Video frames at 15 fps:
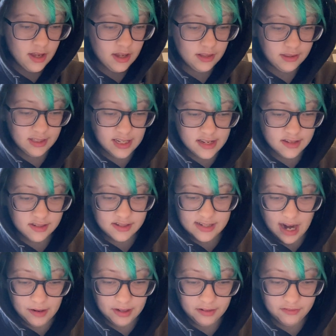These
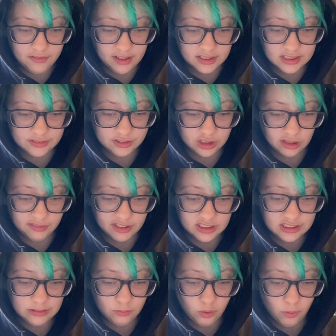astounding feats of
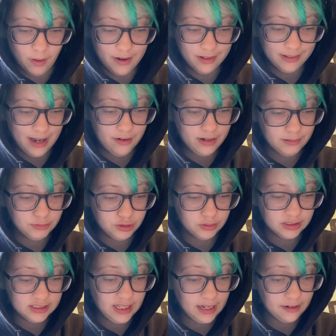service were what allowed him to
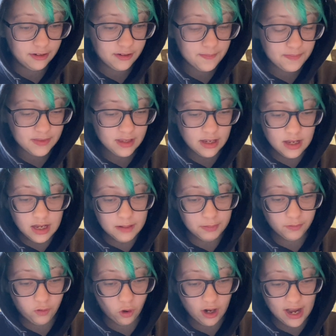ascend.
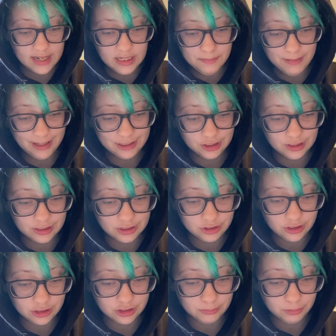Before any major
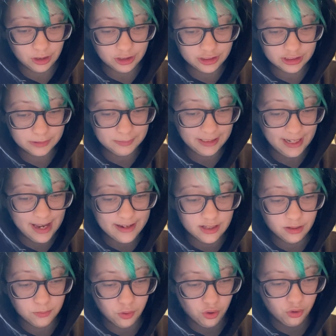construction projects began in the
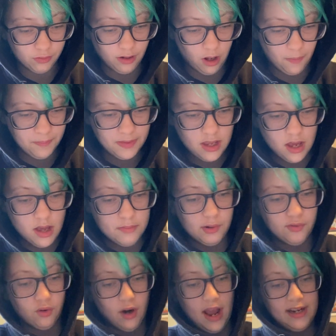mortal realm,
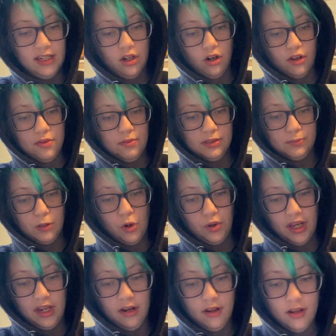before any earth was
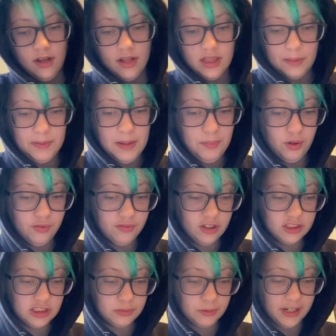broken, the people
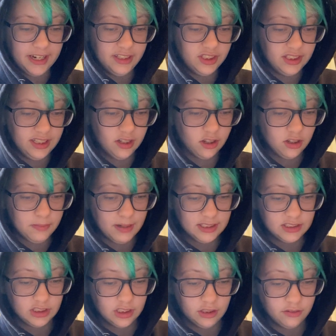first prayed to the
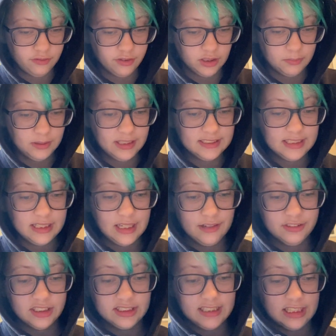Earthmaster for the blessing of
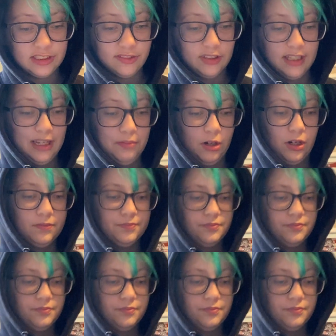successful labor.